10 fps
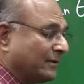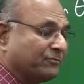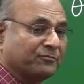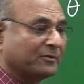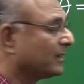F?
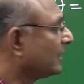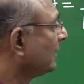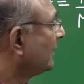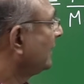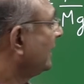
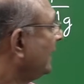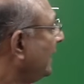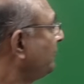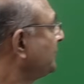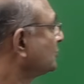
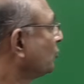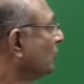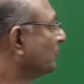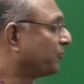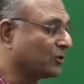F is
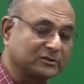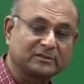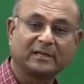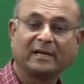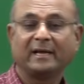Coulomb
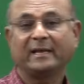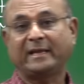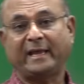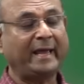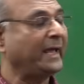force.
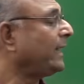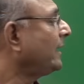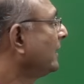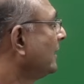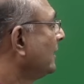K
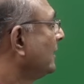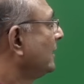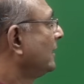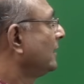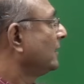
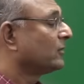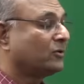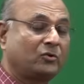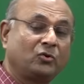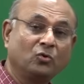
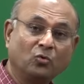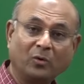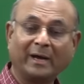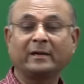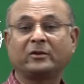
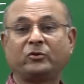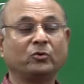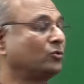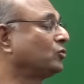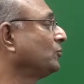Q1
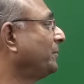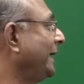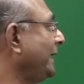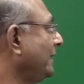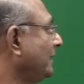Q2 by
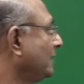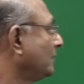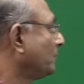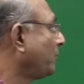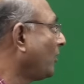
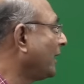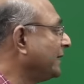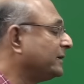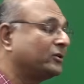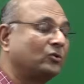
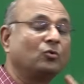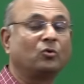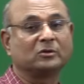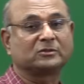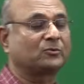0.2
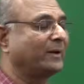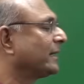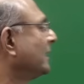whole square.